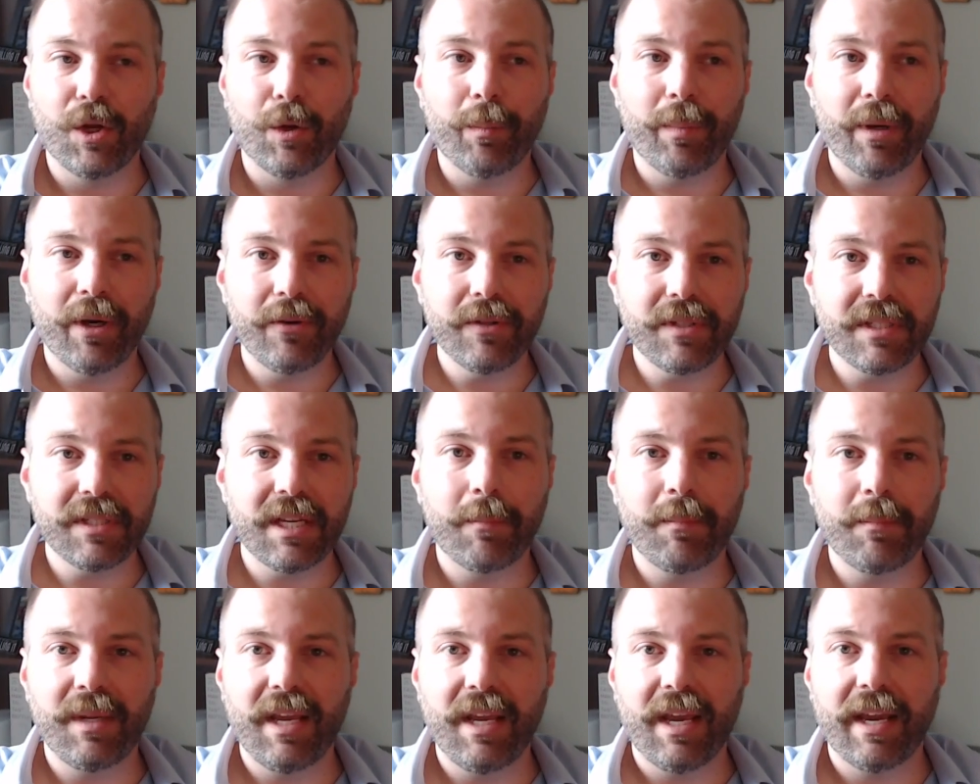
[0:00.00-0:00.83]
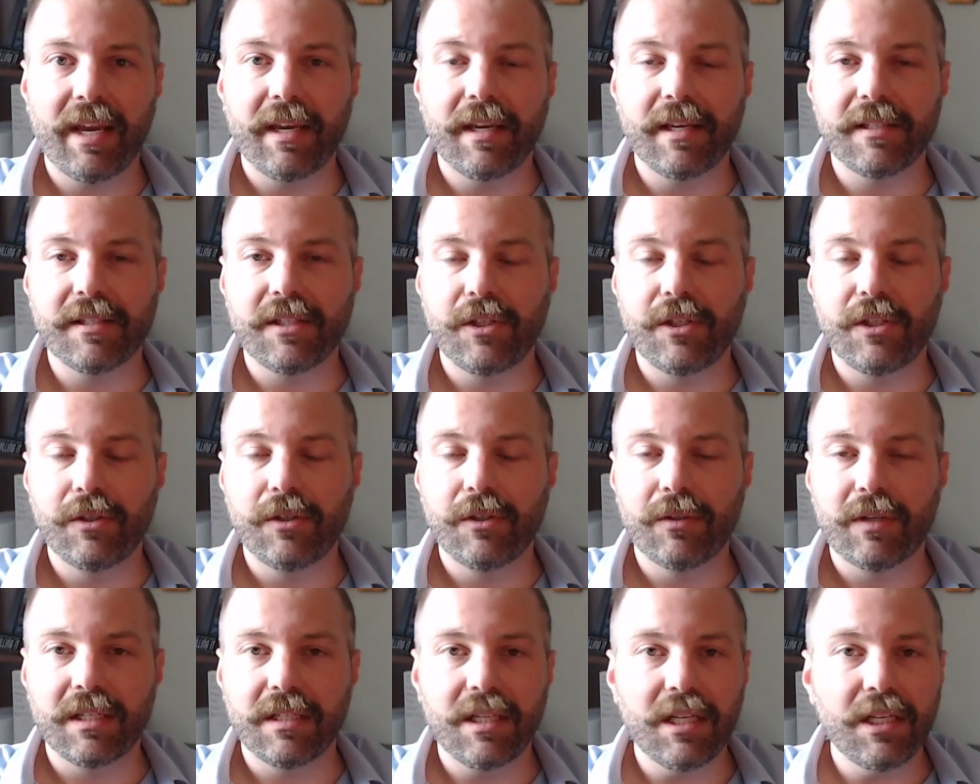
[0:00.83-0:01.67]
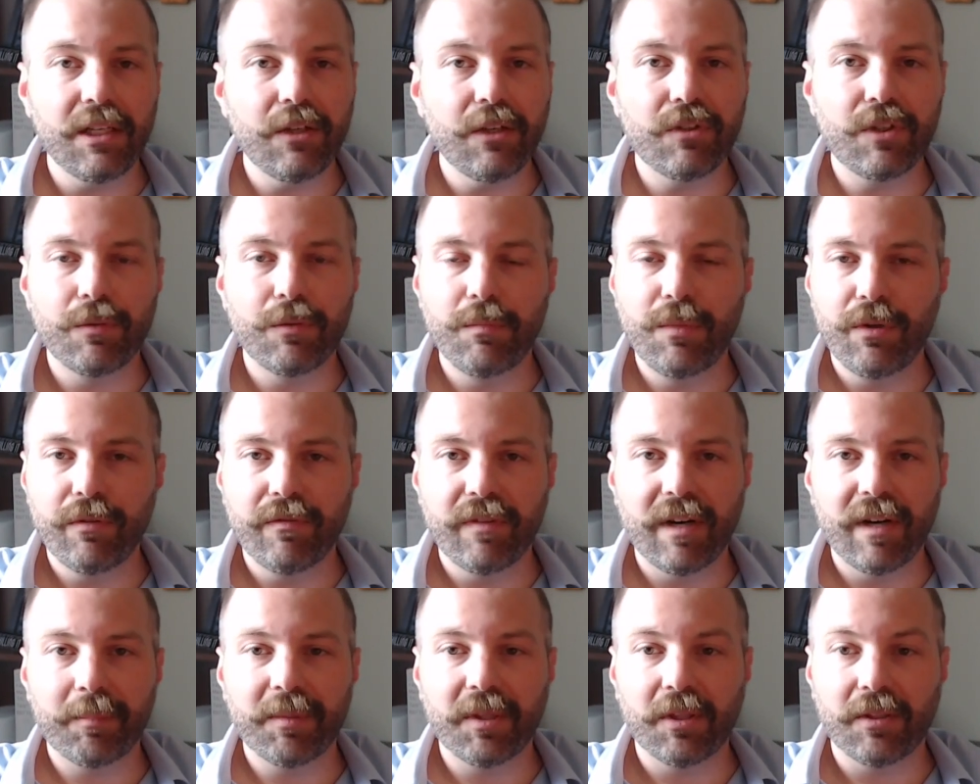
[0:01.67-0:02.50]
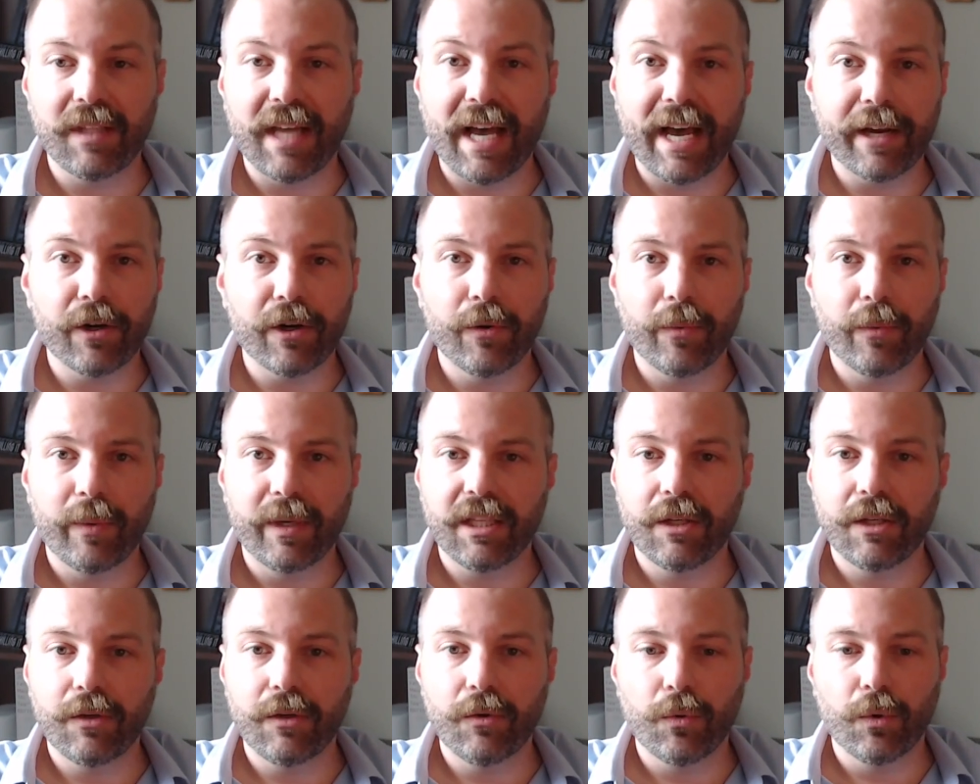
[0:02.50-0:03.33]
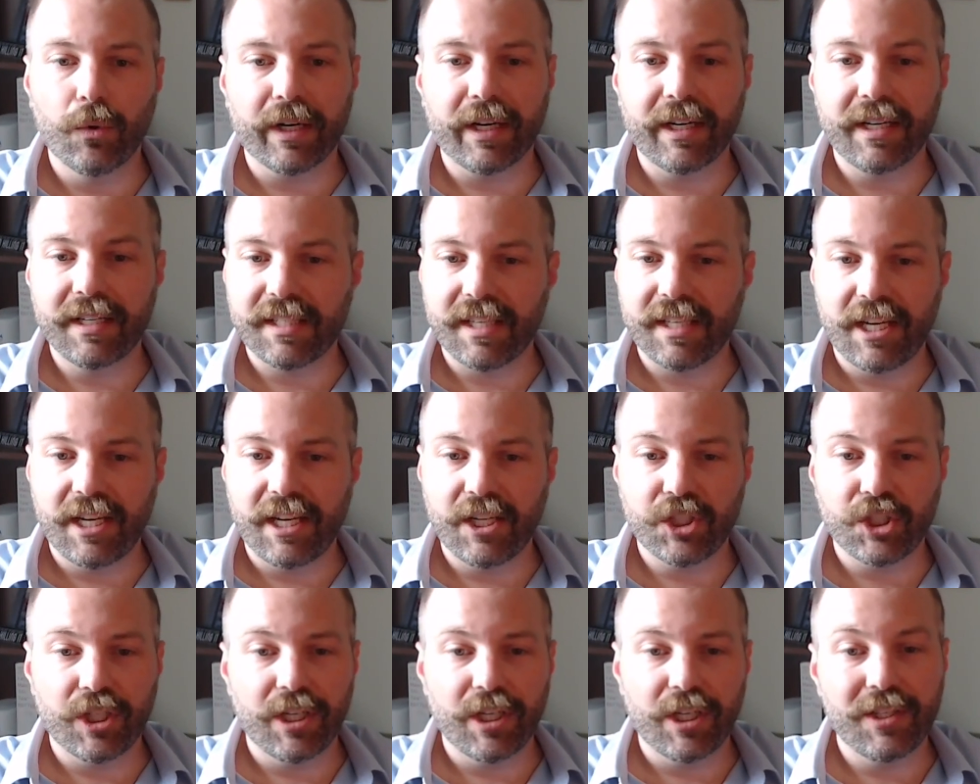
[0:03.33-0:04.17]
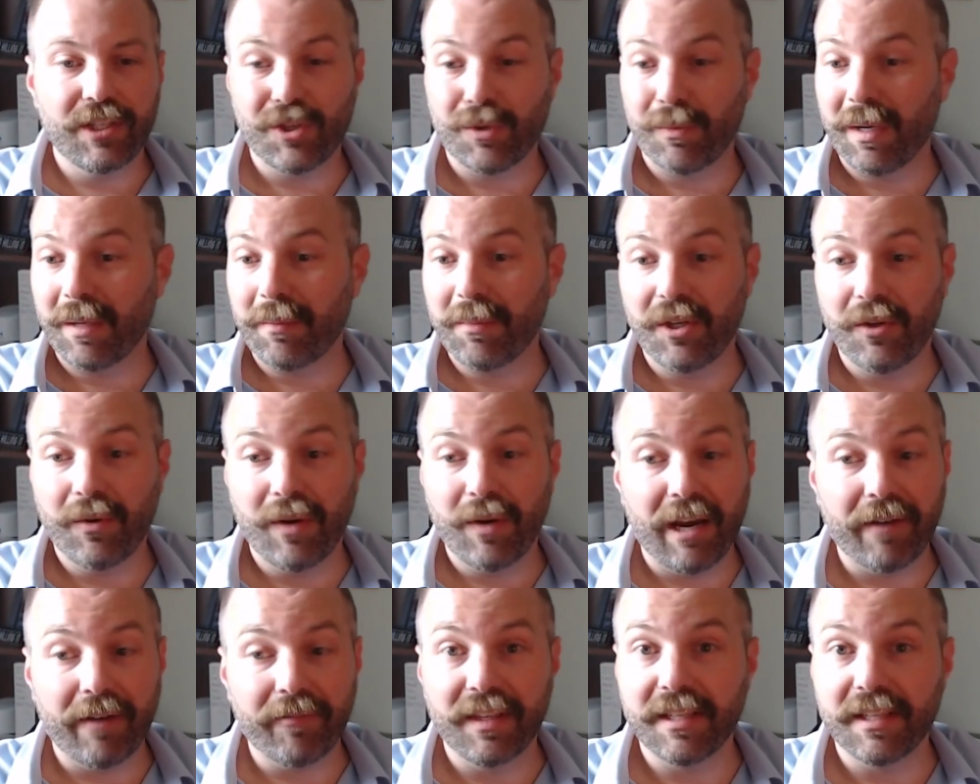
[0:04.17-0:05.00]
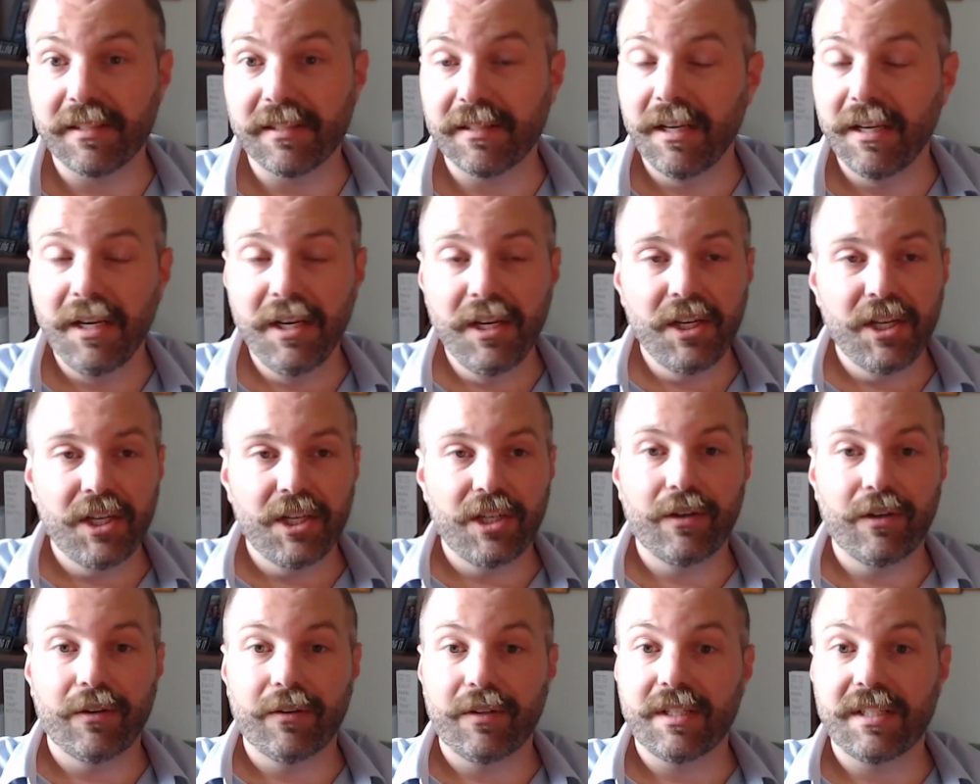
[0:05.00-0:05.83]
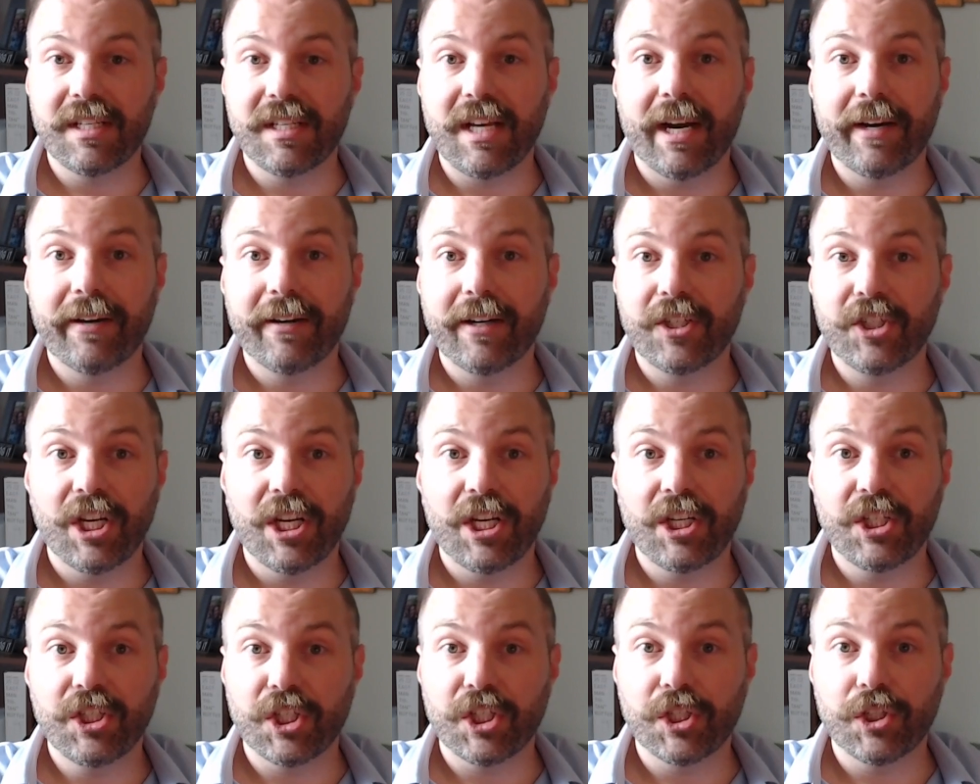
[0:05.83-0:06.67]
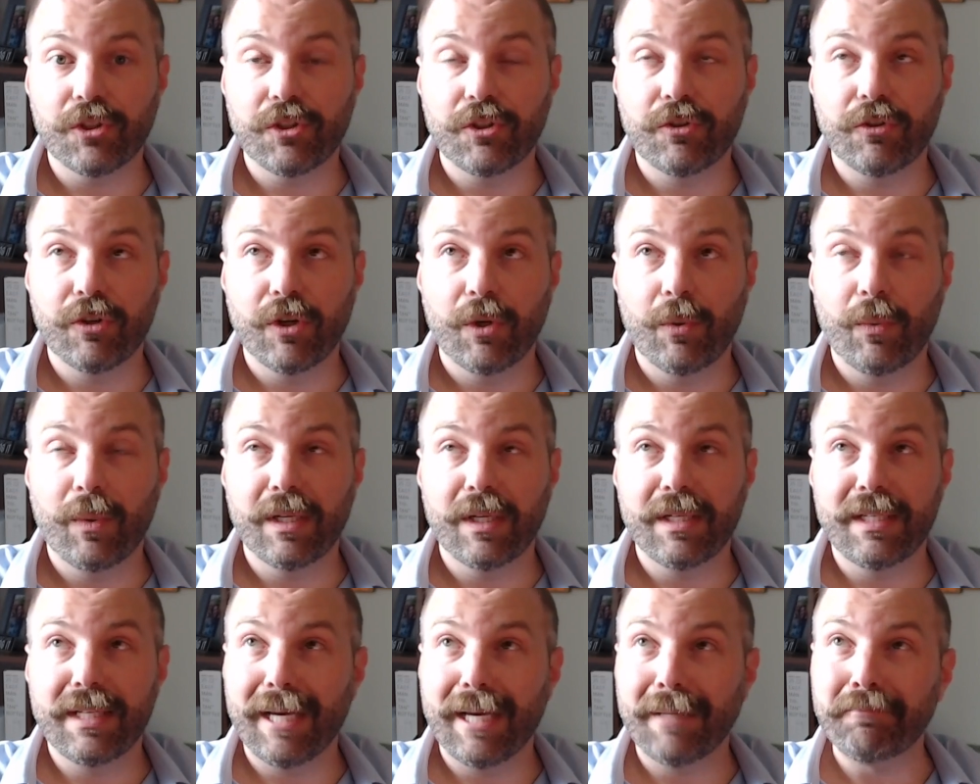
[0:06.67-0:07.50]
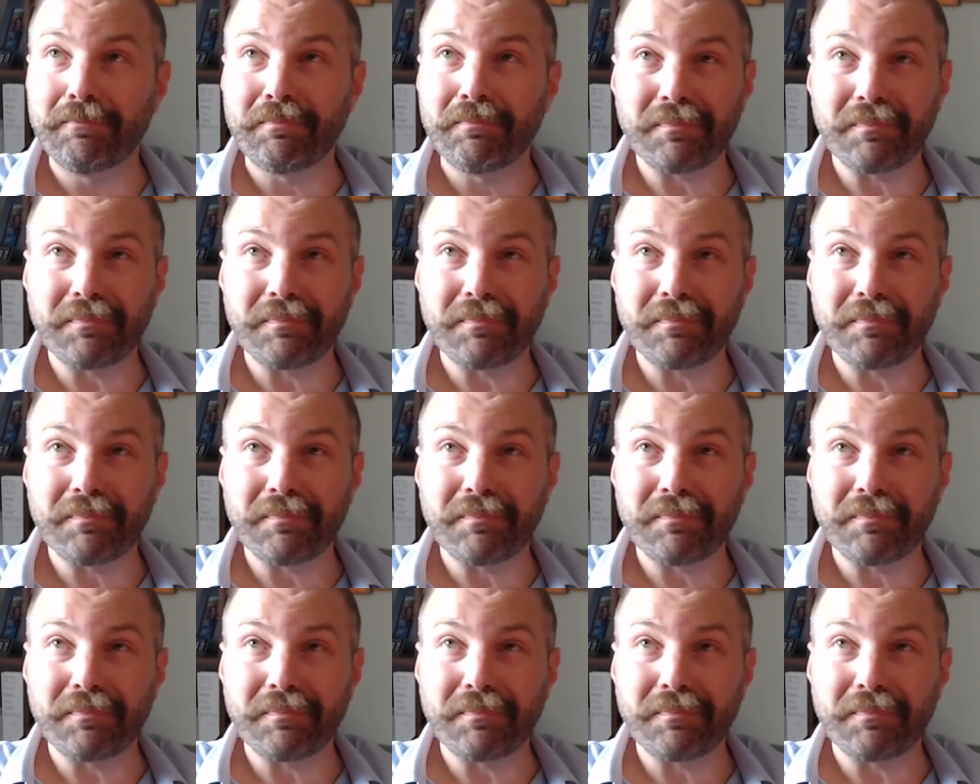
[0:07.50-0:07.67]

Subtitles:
post MBA, as you continue to move up the ladder within organizations, or maybe you have this, desire to change industry one day,